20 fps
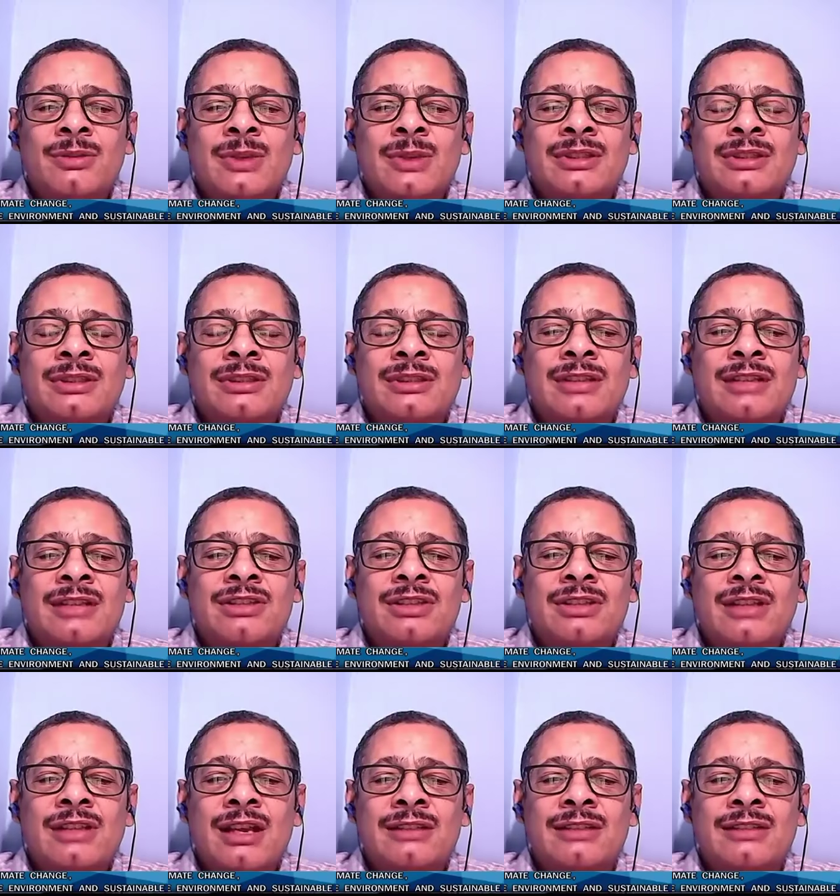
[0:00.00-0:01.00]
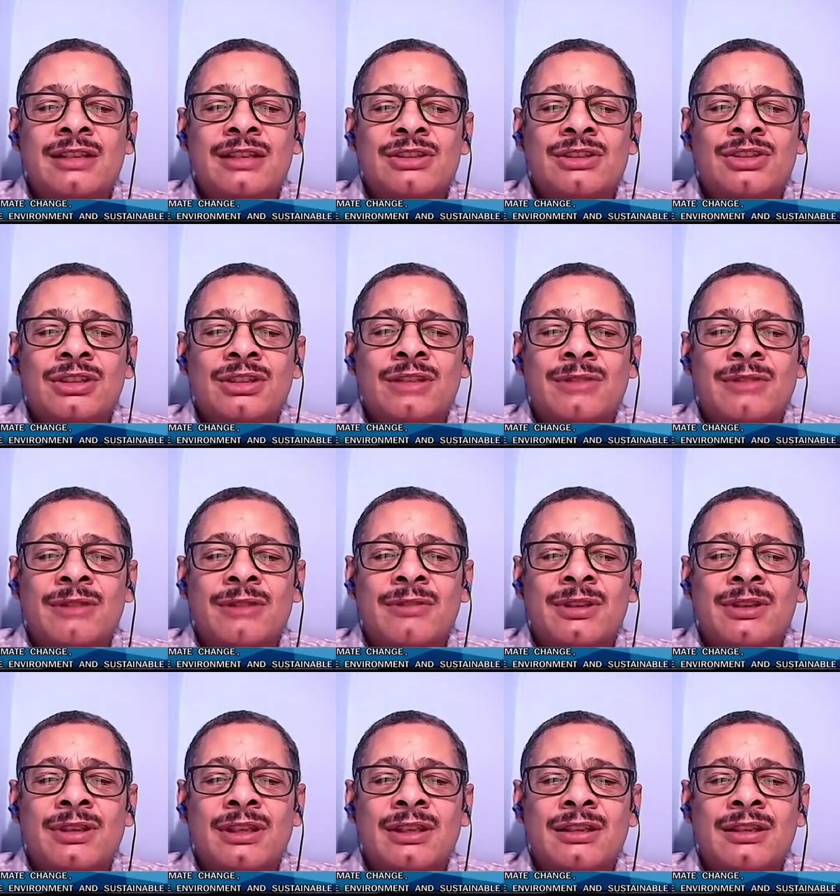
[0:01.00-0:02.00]
with digitization of
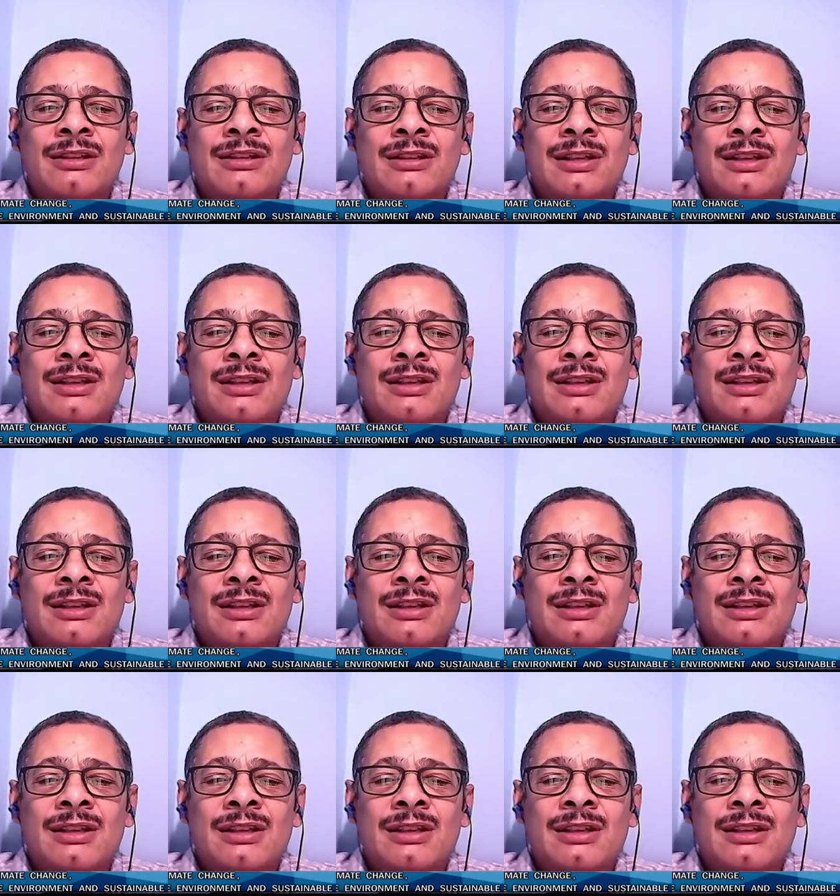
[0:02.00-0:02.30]
everything,